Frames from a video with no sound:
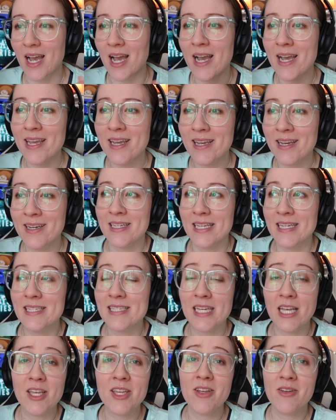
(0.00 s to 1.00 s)
I can
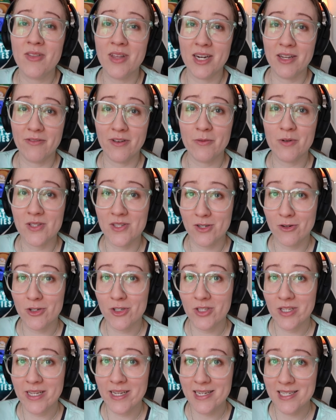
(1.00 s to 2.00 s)
tell you that if it was
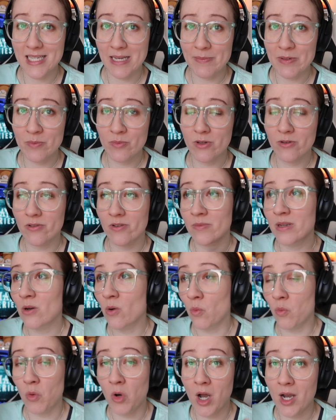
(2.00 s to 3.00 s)
socially acceptable for me
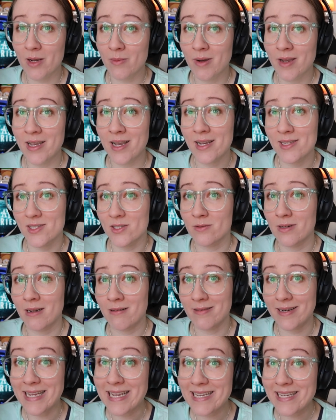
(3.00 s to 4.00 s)
to walk my ass
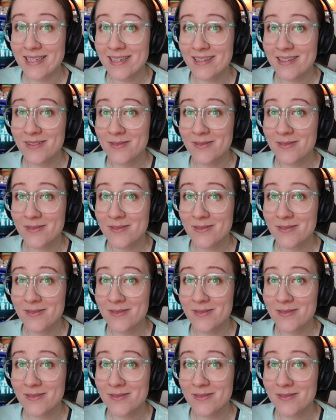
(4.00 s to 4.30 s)
around naked,